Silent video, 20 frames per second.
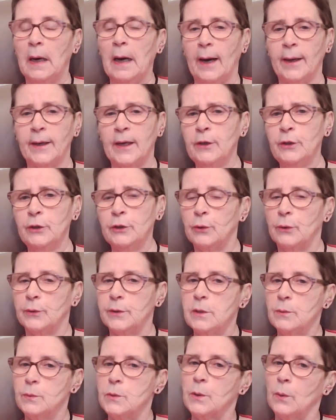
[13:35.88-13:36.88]
And I thought
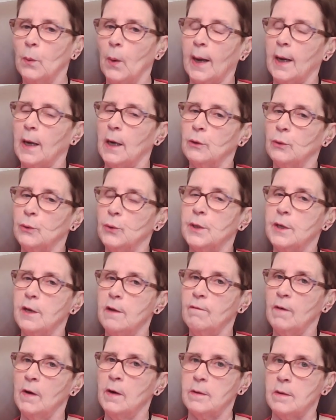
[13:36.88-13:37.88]
this was quite a good
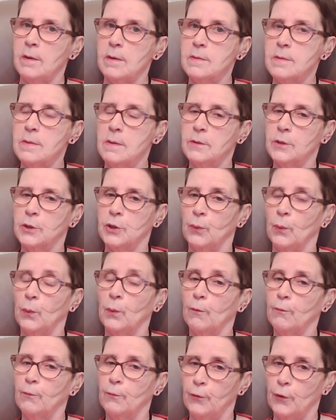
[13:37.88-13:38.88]
device to
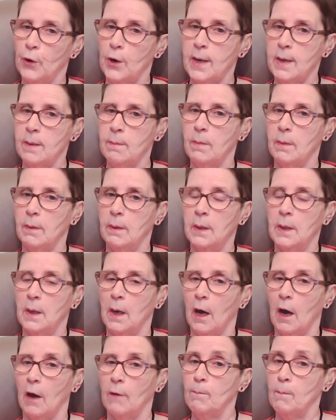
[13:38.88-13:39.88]
frame
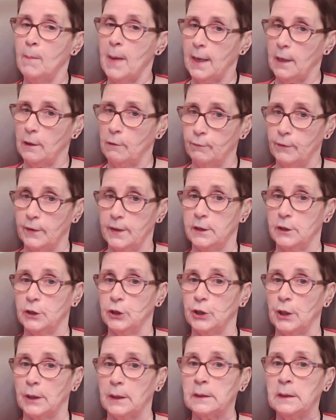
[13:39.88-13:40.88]
a main
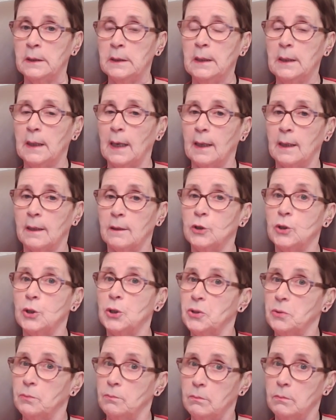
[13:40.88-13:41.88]
feature
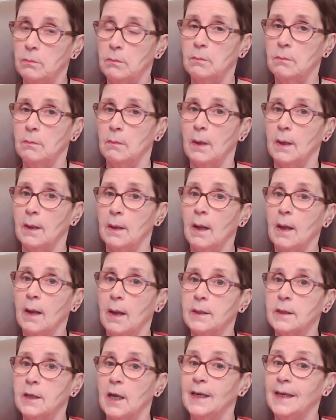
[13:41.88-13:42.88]
and
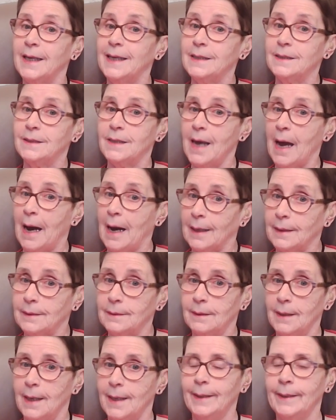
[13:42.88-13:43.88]
to lead the eye
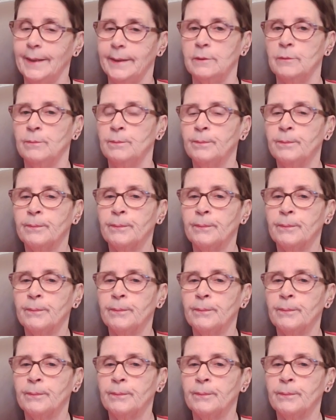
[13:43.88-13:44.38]
in.